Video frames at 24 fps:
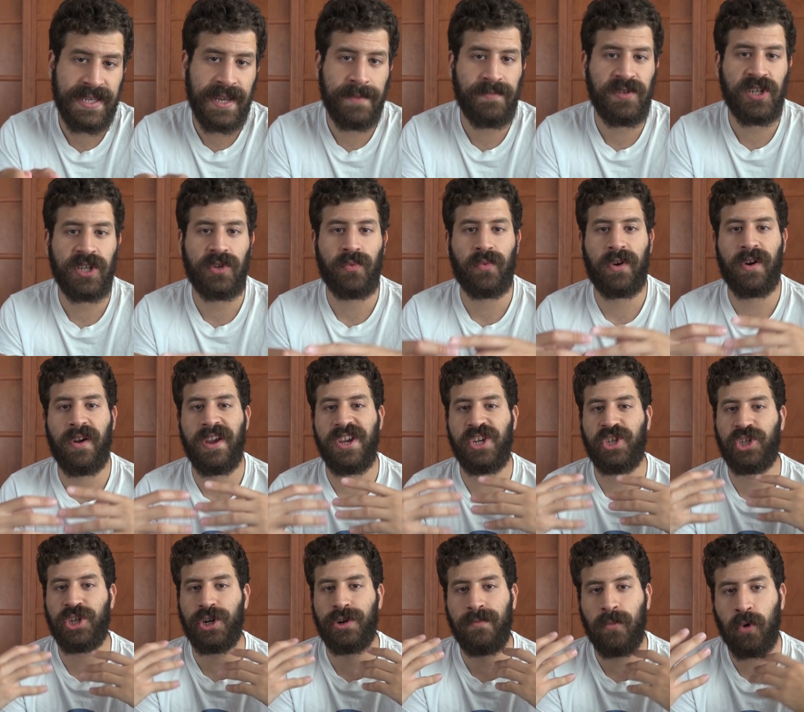Snapchat where I
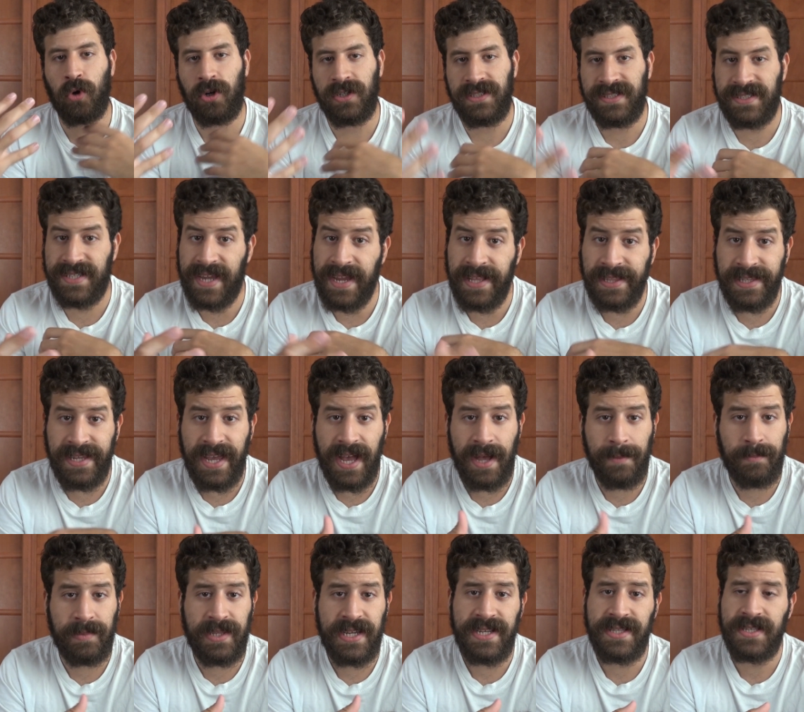share more daily
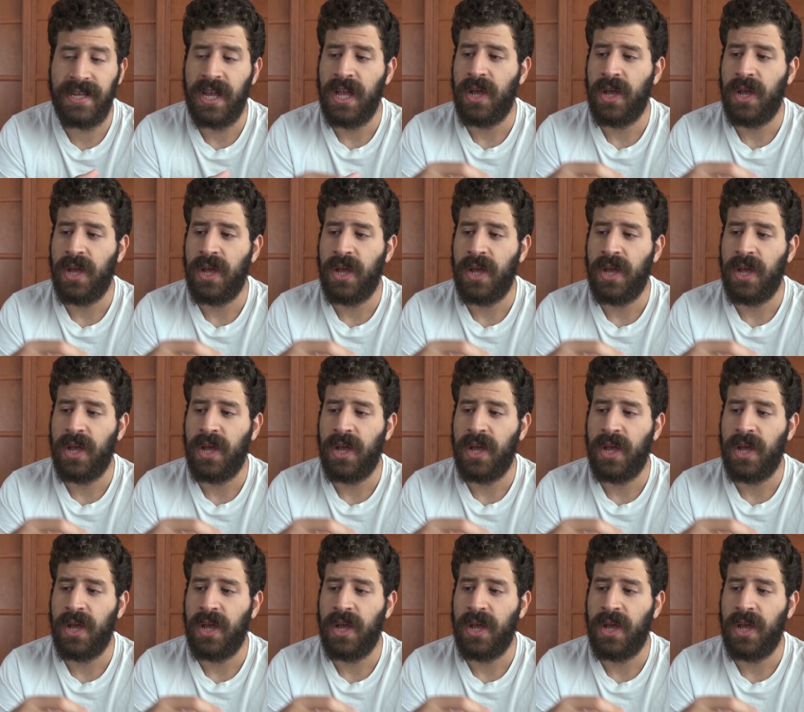updates.